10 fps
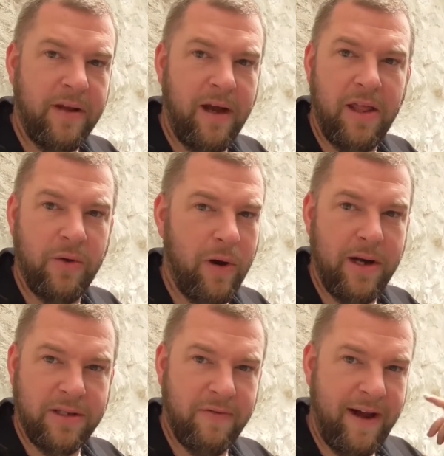
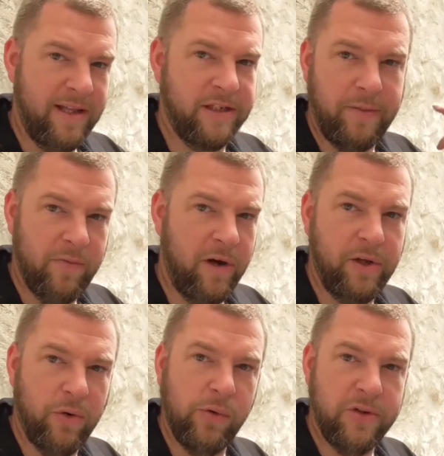Otherwise the fan's going to be
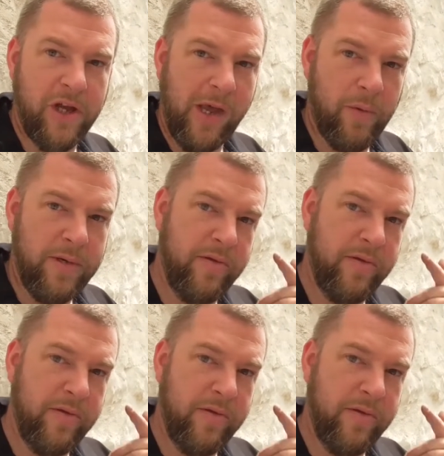running all the time, and when you